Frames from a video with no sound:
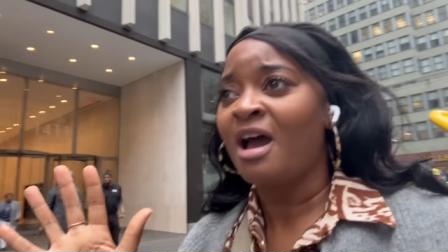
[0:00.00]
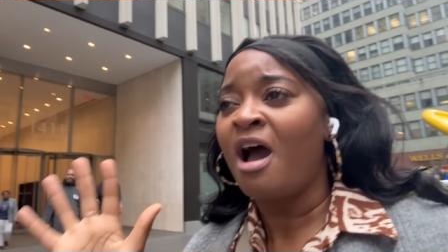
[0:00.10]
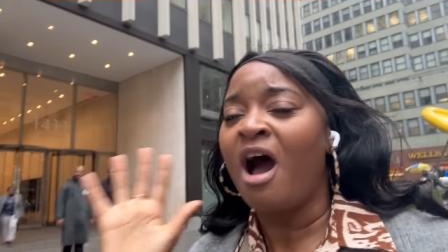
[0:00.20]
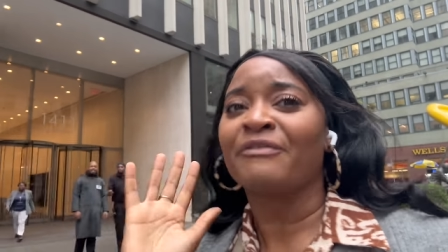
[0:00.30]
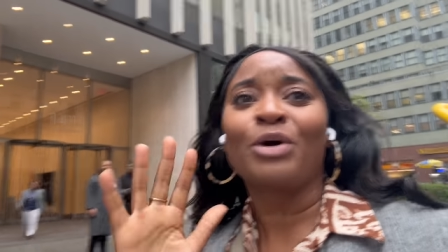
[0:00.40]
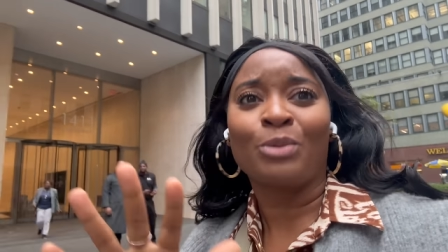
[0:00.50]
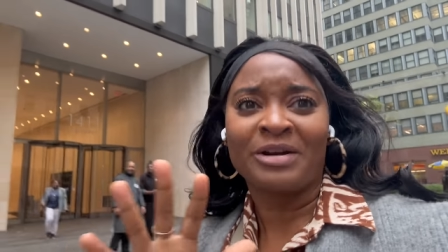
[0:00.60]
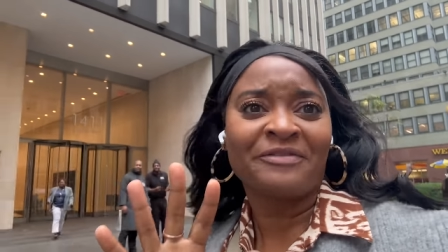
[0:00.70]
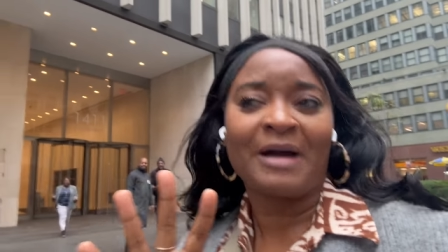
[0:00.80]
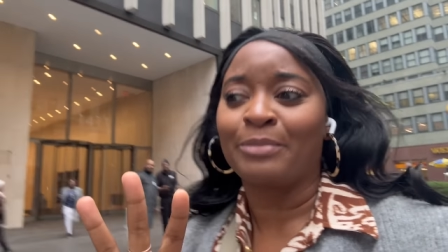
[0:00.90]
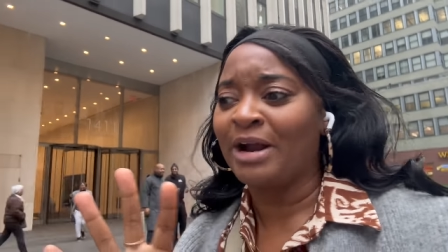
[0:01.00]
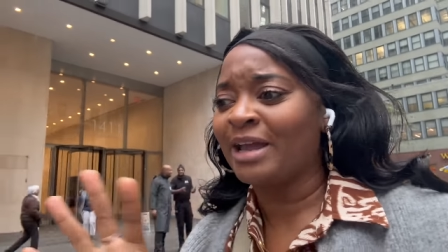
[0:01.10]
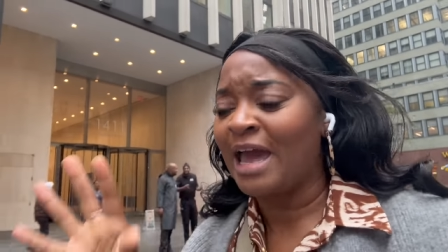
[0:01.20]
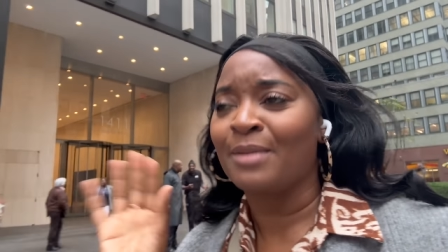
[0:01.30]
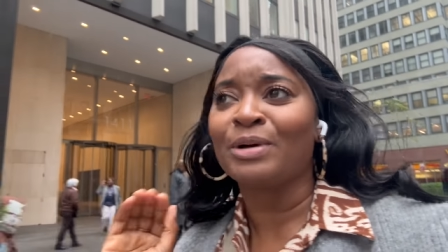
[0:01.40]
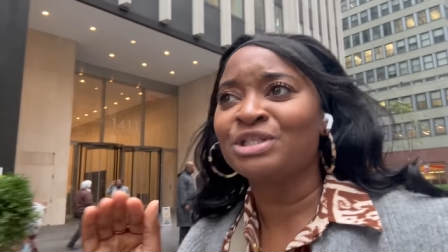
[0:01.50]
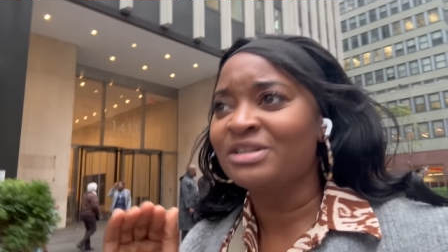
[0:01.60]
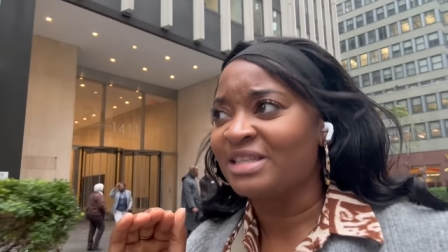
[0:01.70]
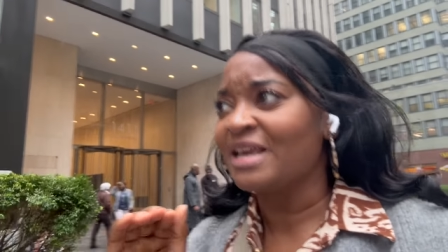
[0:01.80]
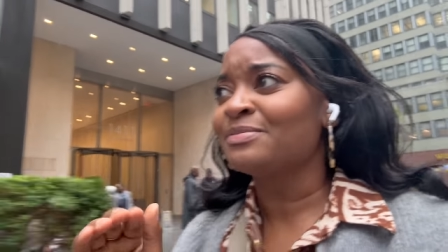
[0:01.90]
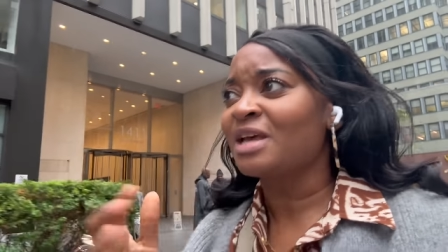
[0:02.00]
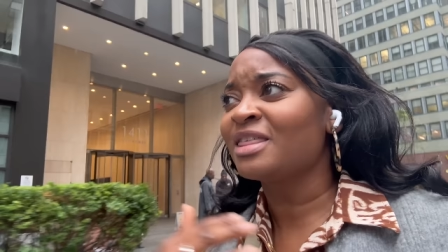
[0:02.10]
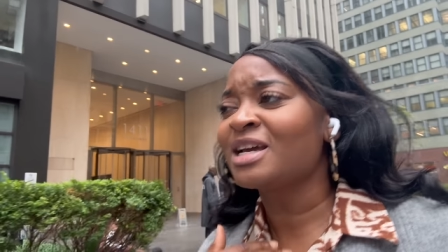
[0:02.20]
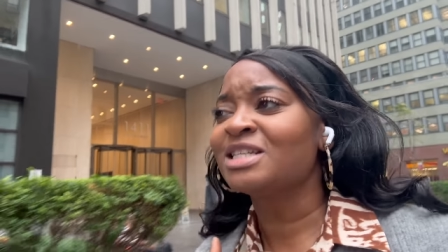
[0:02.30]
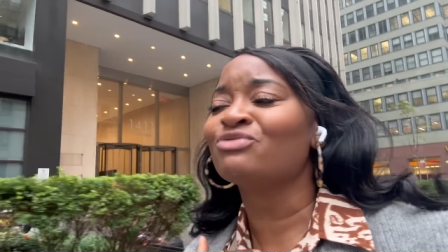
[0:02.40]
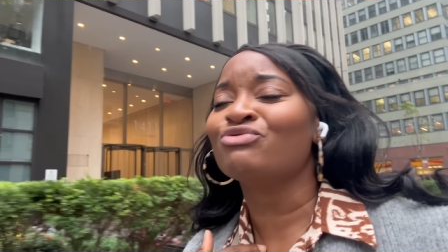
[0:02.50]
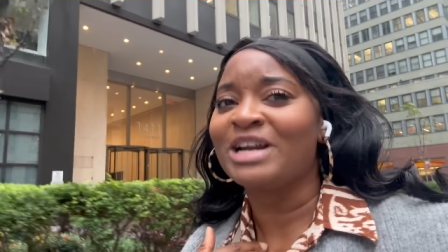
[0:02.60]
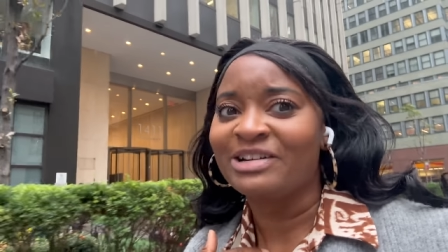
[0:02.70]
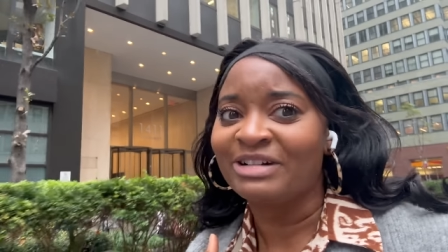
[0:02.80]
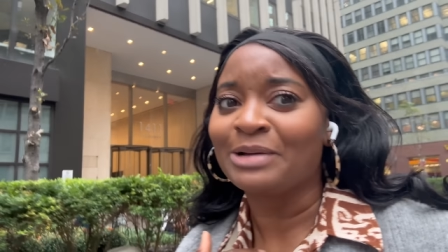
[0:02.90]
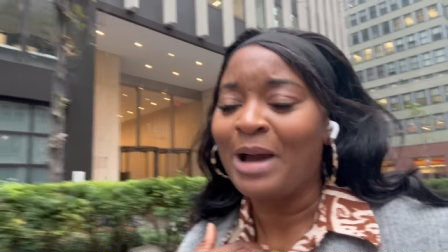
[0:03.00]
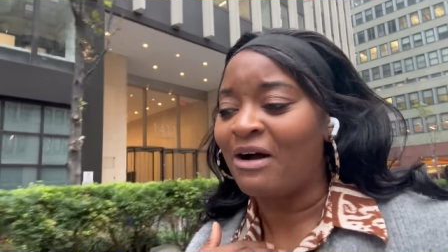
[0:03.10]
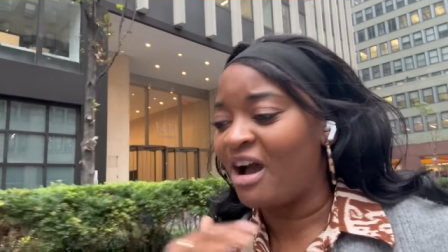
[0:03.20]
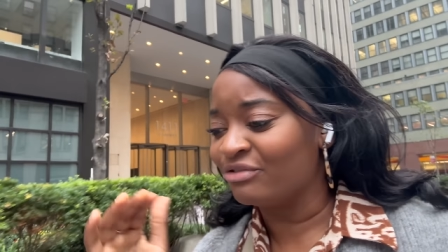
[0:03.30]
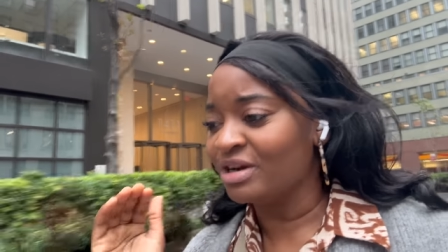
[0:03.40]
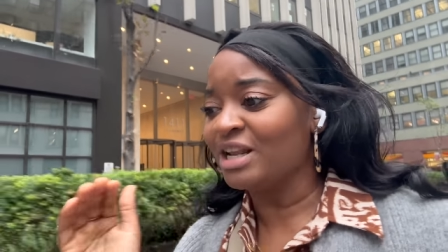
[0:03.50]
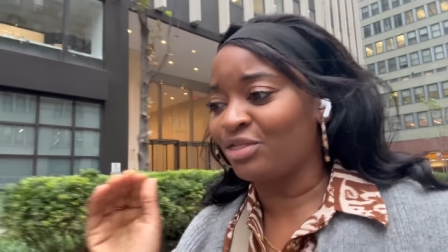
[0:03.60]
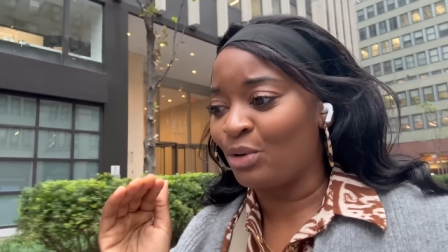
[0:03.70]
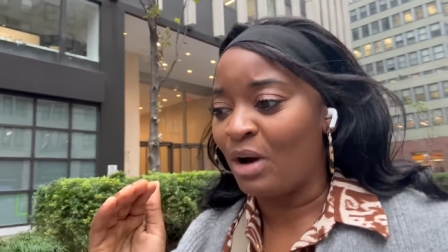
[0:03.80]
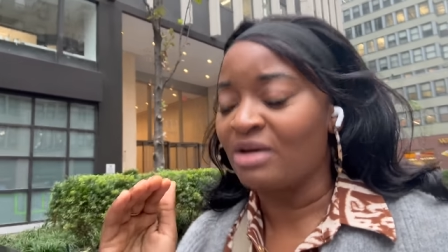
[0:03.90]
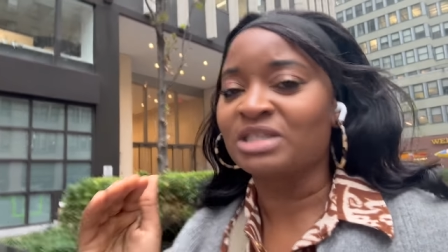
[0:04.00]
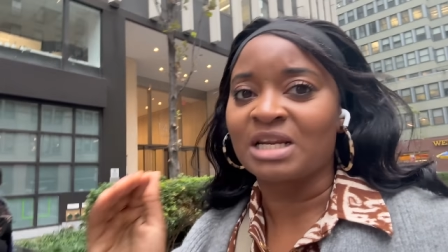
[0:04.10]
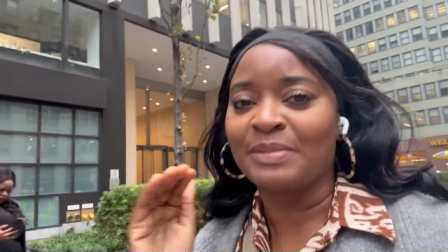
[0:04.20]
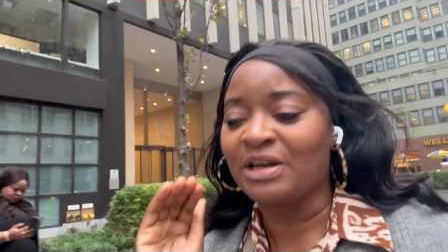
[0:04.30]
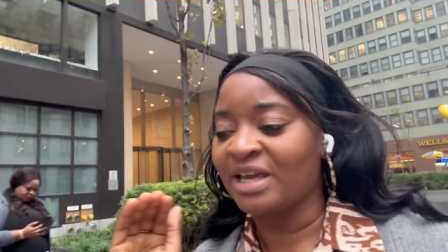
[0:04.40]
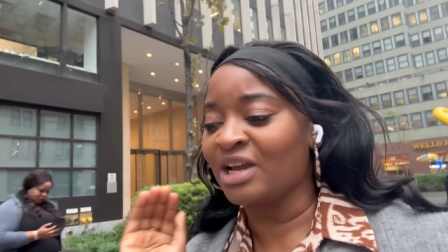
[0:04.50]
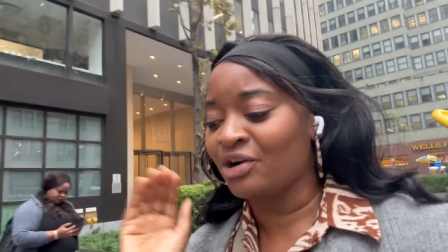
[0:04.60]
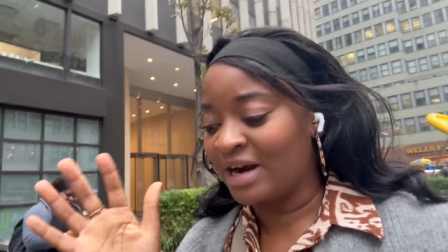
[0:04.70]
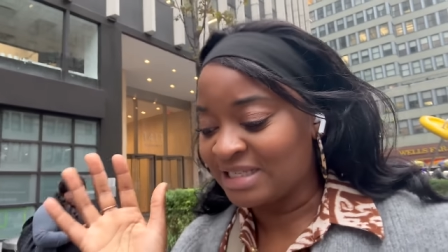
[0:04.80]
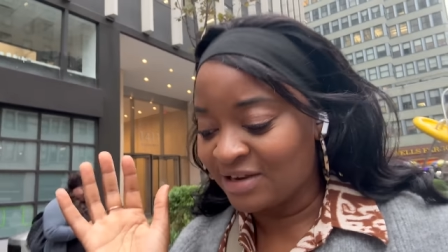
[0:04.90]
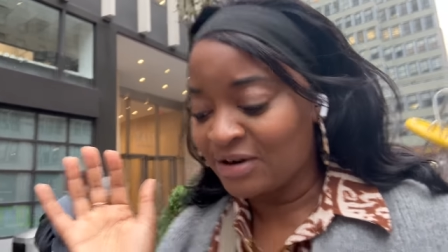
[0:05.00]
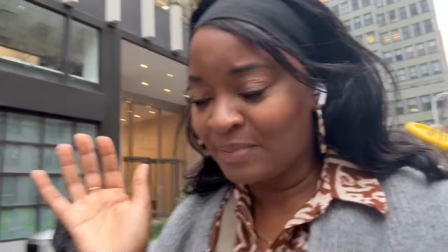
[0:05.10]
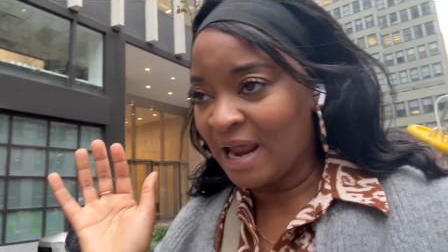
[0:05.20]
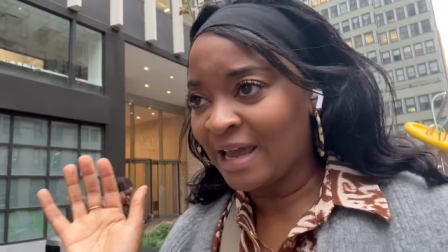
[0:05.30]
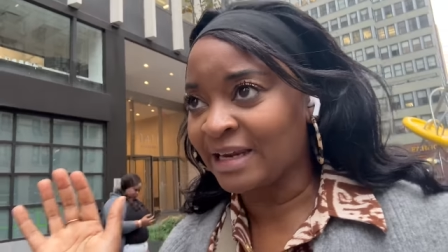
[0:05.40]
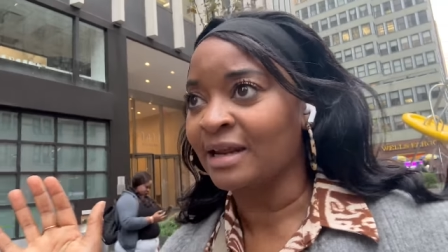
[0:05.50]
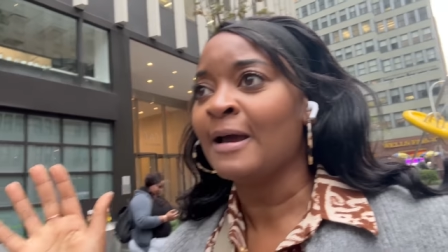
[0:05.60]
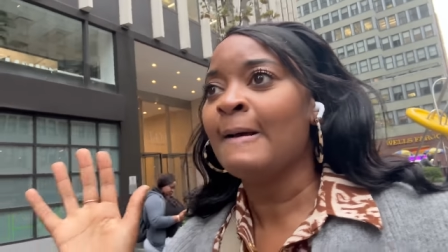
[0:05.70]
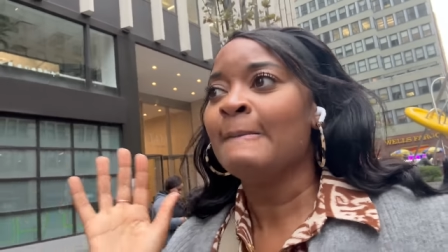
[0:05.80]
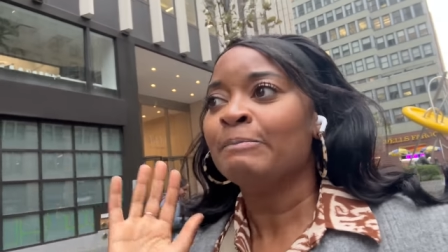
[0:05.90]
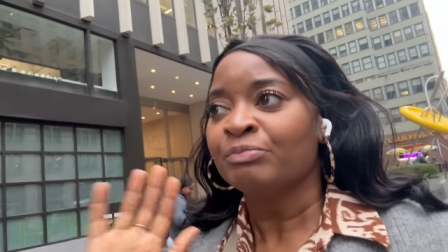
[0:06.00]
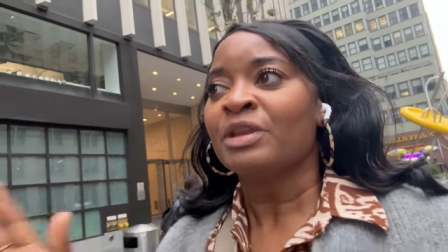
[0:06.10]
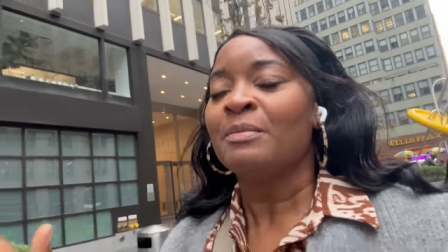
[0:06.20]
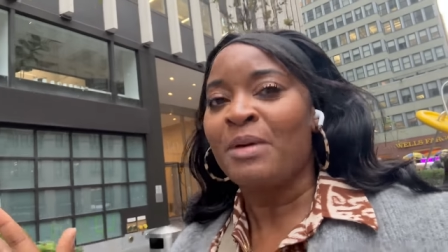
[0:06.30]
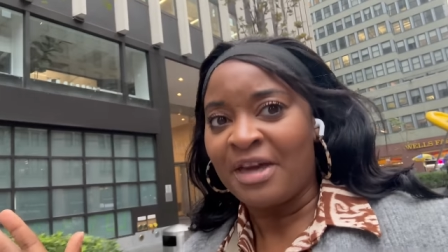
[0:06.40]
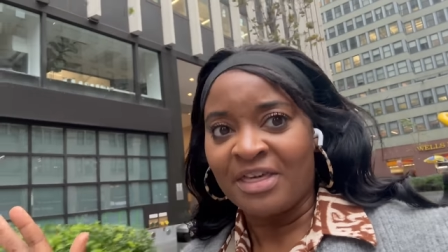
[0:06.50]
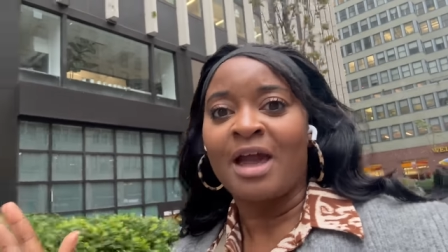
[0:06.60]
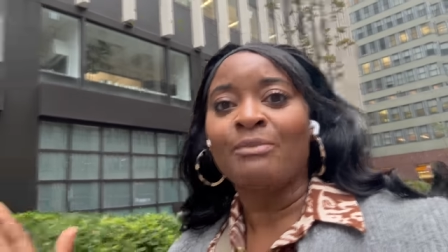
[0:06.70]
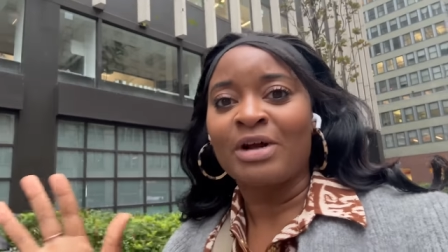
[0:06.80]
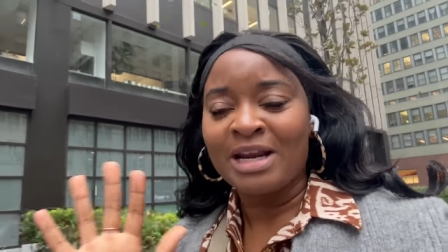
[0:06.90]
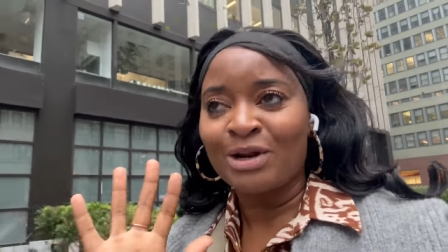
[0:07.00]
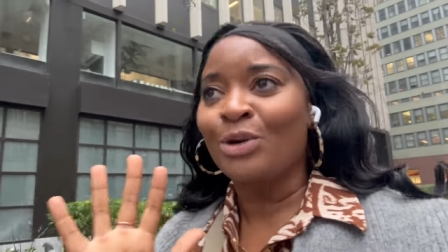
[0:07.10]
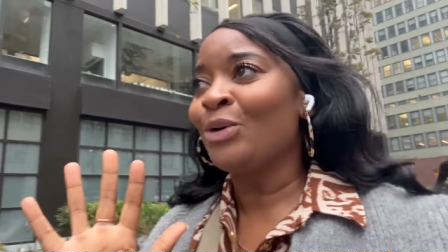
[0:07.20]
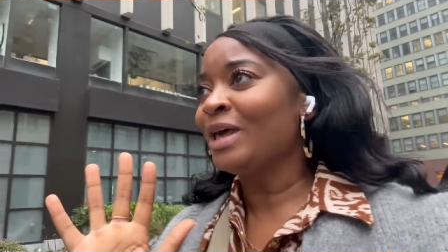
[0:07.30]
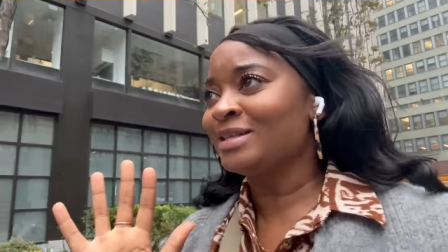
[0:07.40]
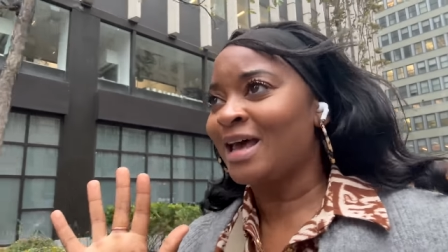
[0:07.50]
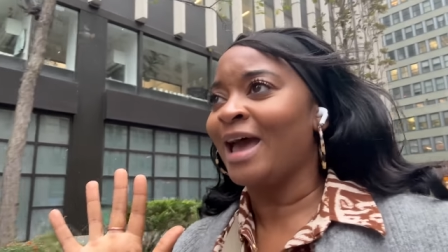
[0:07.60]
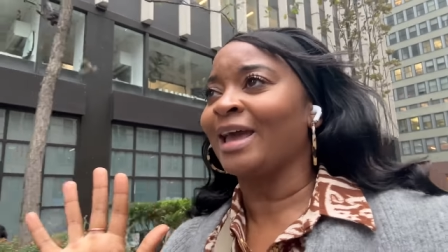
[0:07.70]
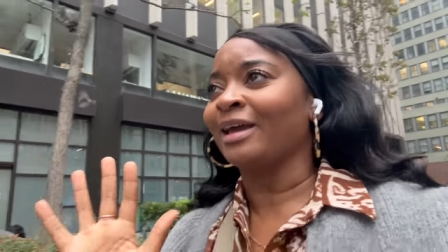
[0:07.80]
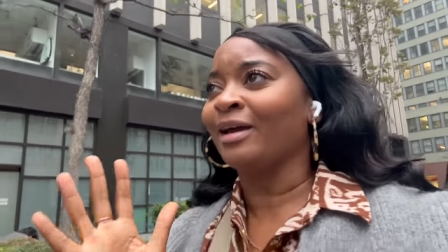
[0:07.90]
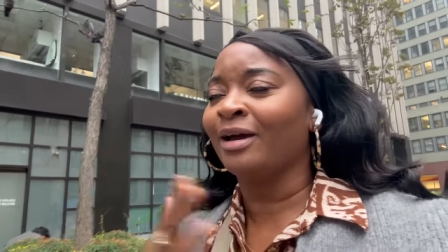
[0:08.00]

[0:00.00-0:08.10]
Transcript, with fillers: I've got one fabric and a bunch of zips. I think I did really, really well. I really thought I was gonna be looking crazy on a plane, but I think I'm ready to call it a day.